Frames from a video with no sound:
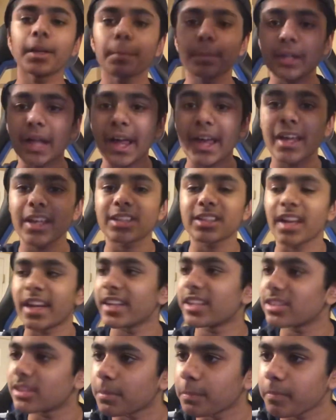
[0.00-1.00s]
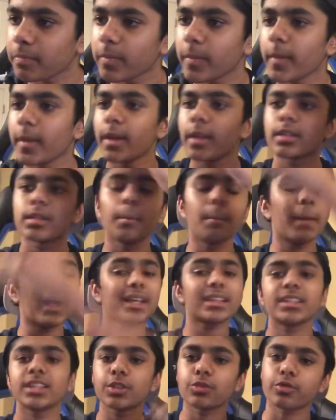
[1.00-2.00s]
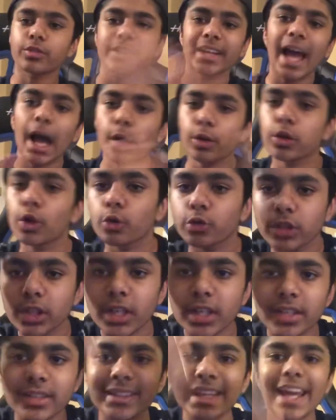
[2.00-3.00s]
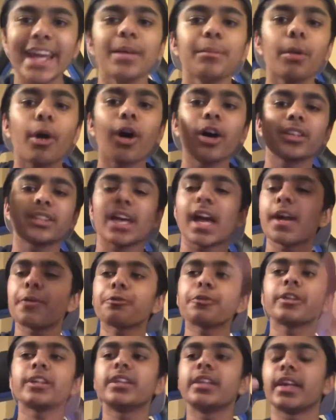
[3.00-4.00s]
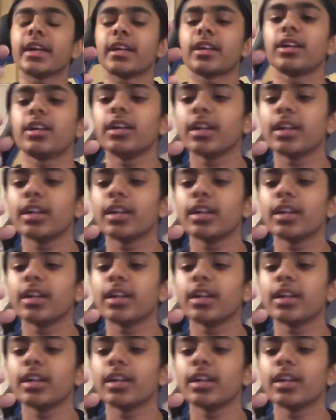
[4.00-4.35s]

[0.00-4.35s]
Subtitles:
players, like some Messis, Ronaldos, Neymars, everything.